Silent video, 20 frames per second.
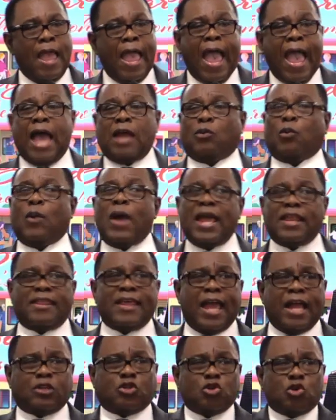And when
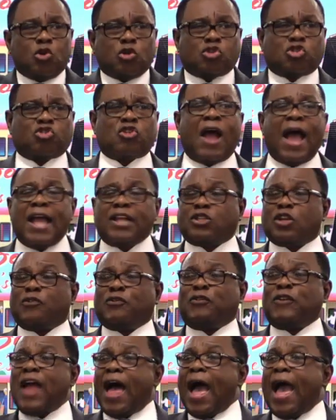they do try to
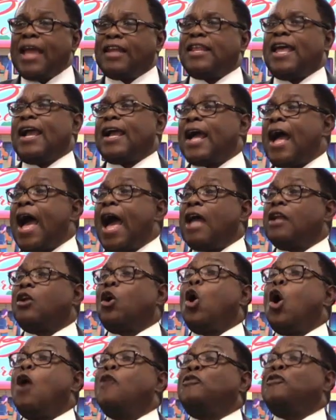fly, they can't
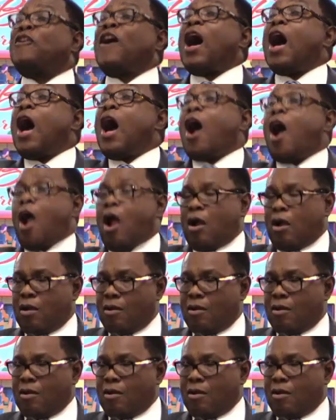go far.